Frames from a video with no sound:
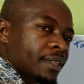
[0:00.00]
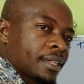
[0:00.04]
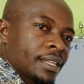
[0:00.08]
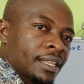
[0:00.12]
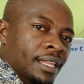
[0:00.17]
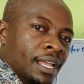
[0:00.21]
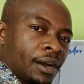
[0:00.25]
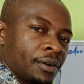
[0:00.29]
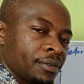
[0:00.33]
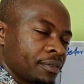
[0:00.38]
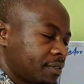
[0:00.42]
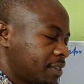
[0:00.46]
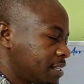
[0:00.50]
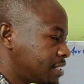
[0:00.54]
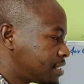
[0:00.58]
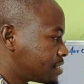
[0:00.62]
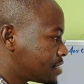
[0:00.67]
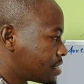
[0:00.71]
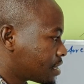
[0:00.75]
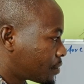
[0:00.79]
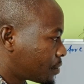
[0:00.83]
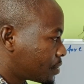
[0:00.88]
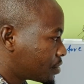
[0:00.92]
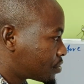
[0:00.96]
Now, this is
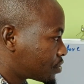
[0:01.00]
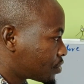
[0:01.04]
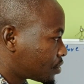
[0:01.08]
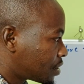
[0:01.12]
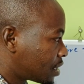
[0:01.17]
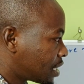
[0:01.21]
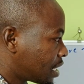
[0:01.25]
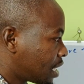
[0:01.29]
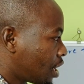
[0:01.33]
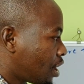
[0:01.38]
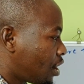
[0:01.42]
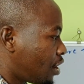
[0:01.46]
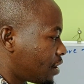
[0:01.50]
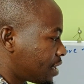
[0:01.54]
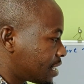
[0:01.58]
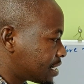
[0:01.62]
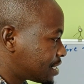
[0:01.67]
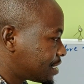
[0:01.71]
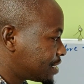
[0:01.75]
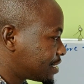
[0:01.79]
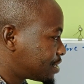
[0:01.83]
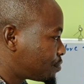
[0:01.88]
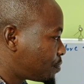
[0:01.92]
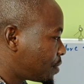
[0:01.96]
the question.
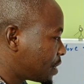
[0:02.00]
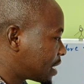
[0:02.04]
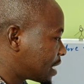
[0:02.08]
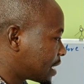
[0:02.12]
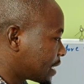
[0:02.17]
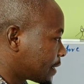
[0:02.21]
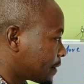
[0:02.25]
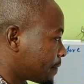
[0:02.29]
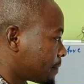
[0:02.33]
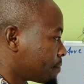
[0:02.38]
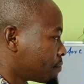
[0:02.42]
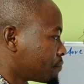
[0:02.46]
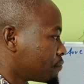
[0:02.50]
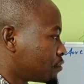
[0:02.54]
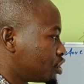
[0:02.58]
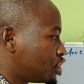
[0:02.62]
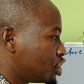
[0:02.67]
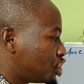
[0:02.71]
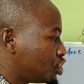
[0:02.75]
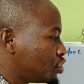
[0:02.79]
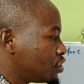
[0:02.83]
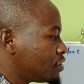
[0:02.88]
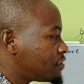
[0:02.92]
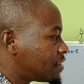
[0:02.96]
Honestly speaking,
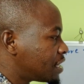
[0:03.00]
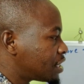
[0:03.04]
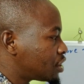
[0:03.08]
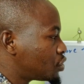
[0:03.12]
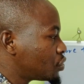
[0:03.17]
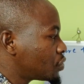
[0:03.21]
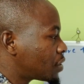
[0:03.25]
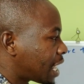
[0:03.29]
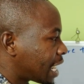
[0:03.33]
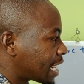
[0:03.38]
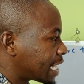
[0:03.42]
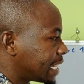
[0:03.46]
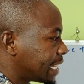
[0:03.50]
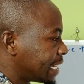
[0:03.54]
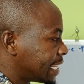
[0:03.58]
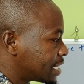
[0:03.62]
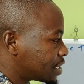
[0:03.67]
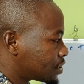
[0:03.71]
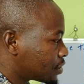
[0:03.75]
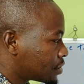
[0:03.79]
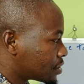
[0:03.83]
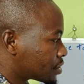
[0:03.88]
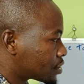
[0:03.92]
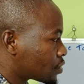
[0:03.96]
did you even do
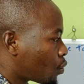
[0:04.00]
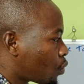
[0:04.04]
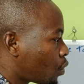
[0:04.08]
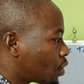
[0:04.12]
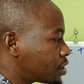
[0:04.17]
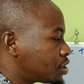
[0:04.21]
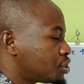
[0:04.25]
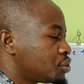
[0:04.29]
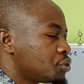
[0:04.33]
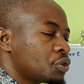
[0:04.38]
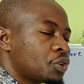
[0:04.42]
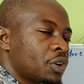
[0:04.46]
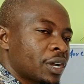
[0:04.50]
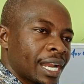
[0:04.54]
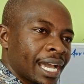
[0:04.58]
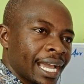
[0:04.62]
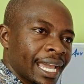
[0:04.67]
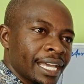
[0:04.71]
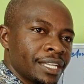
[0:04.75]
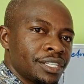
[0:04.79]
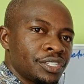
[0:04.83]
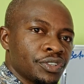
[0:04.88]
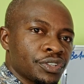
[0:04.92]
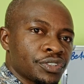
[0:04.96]
calculations? What you gonna
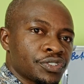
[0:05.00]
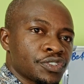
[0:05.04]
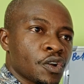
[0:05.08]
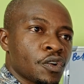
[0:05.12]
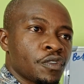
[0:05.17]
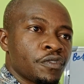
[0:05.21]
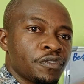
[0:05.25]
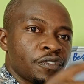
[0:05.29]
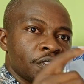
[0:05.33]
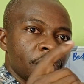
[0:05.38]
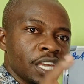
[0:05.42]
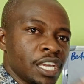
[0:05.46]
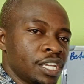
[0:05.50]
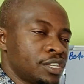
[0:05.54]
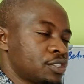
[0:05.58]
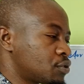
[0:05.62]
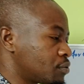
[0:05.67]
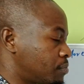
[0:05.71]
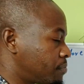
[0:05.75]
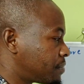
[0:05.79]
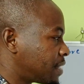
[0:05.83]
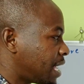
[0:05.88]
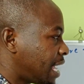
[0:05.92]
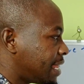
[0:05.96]
get yourself
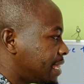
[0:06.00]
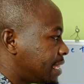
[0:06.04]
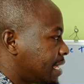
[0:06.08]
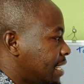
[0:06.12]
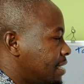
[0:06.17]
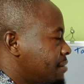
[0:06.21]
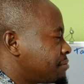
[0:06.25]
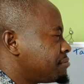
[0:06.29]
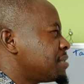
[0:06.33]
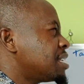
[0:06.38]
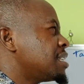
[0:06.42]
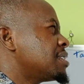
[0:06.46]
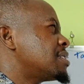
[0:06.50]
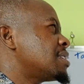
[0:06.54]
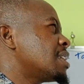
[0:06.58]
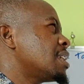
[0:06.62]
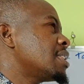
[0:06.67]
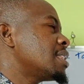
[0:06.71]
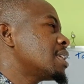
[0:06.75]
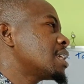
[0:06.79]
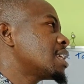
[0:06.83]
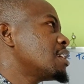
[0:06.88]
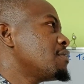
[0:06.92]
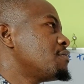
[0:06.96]
into? And then let's say
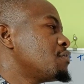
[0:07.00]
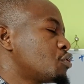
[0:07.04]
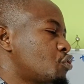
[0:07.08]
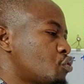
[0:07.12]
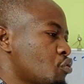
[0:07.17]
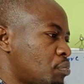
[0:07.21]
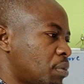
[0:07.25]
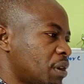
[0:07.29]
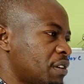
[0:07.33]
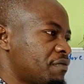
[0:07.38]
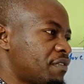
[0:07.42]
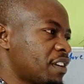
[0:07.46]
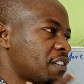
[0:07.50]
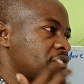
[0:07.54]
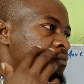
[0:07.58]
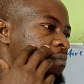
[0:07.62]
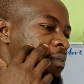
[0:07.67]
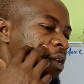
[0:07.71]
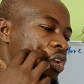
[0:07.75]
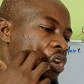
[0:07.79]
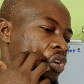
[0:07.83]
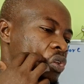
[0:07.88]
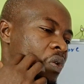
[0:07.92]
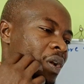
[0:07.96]
they give you 2.5
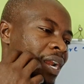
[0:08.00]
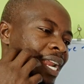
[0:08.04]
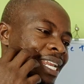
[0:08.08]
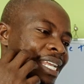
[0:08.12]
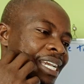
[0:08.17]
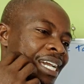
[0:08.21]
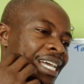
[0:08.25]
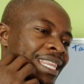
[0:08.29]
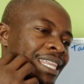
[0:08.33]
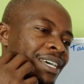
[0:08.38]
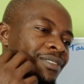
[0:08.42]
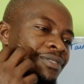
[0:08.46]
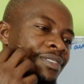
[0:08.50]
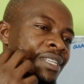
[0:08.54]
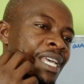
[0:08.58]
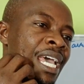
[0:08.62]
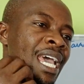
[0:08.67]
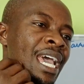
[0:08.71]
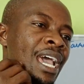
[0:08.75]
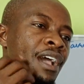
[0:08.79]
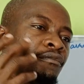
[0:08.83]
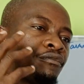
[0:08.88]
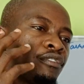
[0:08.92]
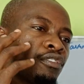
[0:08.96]
million, you're earning 1,000.
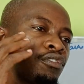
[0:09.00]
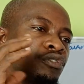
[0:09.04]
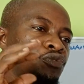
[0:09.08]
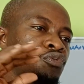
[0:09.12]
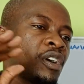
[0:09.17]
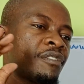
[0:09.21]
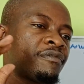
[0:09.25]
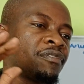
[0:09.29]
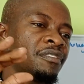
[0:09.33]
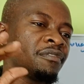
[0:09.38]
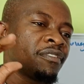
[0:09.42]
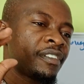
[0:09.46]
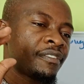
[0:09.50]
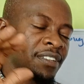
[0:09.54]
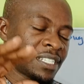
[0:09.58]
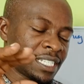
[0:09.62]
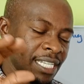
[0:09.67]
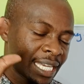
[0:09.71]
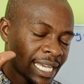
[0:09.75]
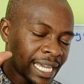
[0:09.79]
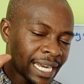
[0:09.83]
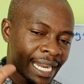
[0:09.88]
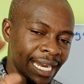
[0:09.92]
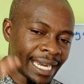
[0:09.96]
For those who have never
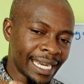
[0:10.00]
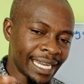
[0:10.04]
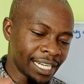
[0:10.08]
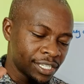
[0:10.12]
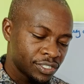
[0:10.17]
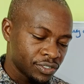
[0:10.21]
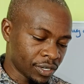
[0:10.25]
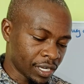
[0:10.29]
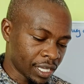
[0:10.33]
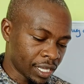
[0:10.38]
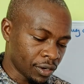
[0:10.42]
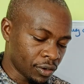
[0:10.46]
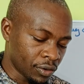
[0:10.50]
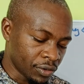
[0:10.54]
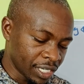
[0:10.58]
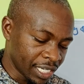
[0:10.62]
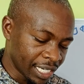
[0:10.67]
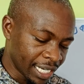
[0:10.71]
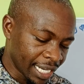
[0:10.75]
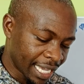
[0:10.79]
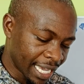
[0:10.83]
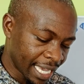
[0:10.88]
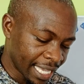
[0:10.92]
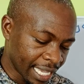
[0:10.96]
taken a debt or a loan
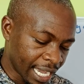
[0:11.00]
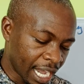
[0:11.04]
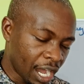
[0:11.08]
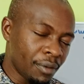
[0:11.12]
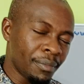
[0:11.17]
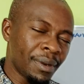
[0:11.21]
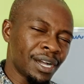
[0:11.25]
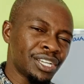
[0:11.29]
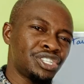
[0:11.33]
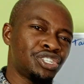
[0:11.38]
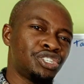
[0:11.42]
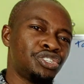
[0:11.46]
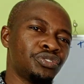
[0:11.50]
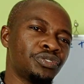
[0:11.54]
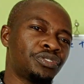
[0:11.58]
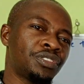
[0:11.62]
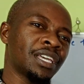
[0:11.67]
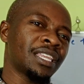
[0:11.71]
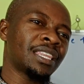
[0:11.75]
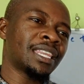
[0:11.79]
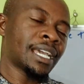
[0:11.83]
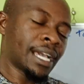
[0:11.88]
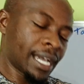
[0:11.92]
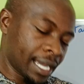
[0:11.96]
in Kenya, how much do you
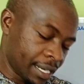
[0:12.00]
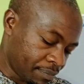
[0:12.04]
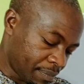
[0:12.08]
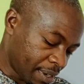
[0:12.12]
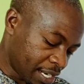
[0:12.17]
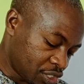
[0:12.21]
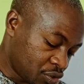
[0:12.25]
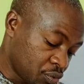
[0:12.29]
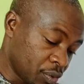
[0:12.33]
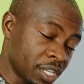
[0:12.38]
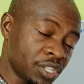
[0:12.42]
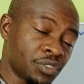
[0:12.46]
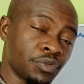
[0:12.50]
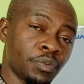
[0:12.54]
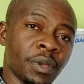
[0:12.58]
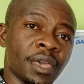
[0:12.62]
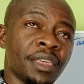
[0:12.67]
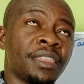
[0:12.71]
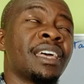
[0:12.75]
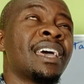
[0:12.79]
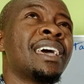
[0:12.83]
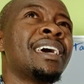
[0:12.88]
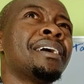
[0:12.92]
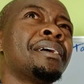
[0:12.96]
think they can part ways with?